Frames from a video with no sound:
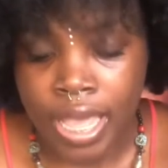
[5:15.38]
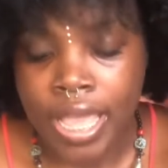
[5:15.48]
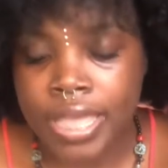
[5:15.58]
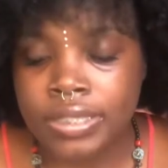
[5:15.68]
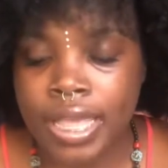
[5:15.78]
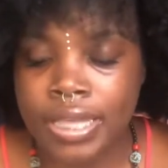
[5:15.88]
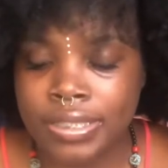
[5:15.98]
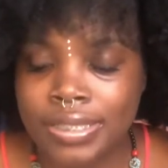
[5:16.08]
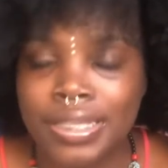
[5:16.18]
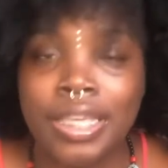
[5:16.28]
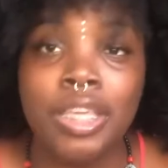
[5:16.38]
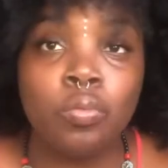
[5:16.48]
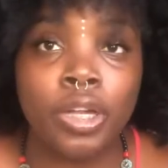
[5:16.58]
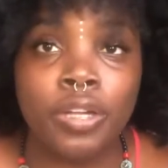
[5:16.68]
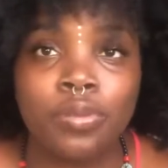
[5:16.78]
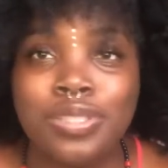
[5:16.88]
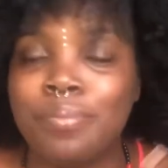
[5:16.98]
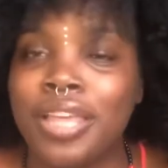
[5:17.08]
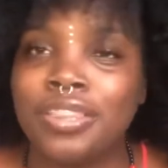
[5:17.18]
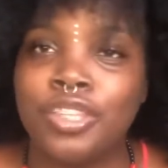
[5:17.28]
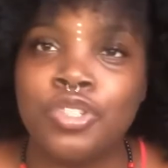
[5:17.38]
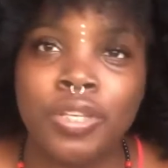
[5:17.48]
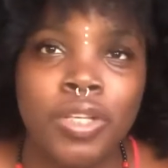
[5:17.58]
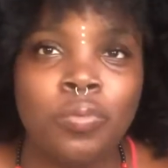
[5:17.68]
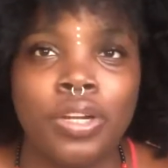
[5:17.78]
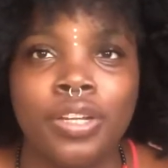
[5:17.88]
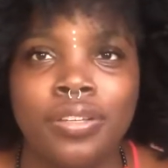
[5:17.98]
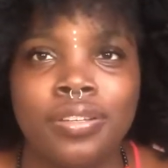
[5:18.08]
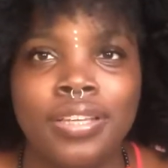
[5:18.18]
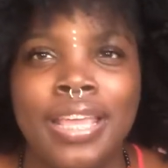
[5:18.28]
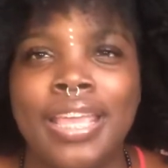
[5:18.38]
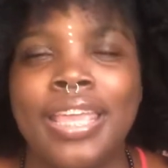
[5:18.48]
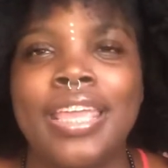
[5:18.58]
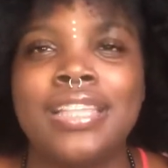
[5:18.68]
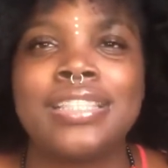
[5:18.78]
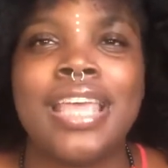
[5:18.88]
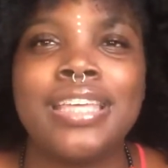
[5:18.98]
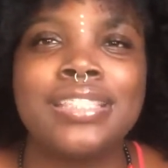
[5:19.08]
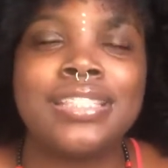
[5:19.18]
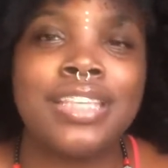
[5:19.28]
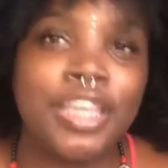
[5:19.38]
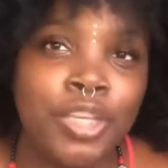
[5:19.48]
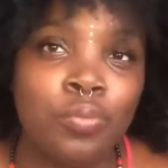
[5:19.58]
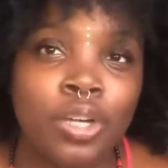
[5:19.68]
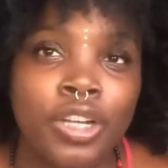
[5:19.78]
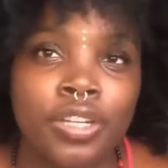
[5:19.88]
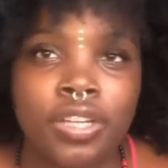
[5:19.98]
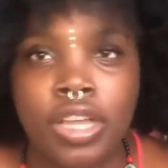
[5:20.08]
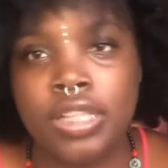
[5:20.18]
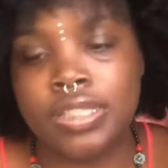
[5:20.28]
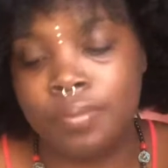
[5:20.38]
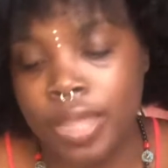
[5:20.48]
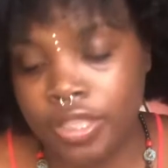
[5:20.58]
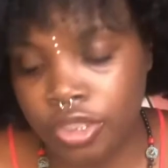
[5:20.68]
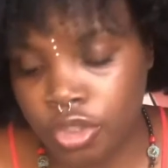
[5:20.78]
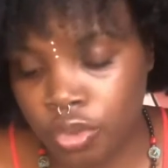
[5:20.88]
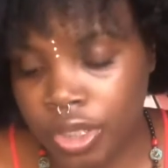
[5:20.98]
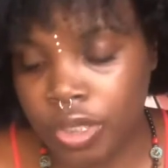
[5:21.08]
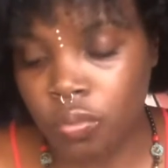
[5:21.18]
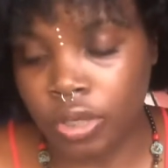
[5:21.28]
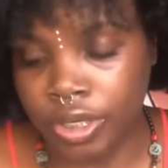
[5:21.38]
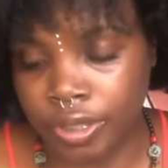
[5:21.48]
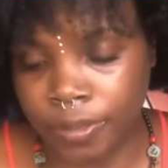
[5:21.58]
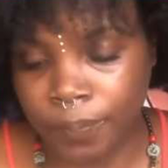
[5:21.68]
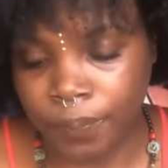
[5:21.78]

It takes teamwork to make the dream work. It takes teamwork to make the dream work.